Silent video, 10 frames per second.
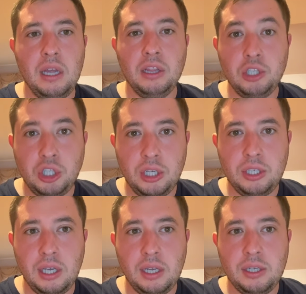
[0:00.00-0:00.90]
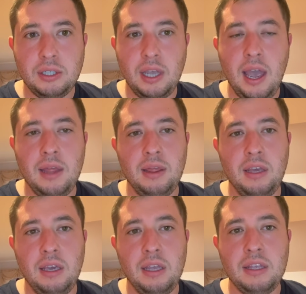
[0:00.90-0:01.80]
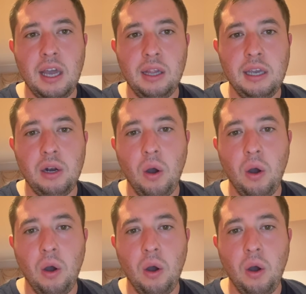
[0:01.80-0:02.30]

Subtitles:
logistics and the delicate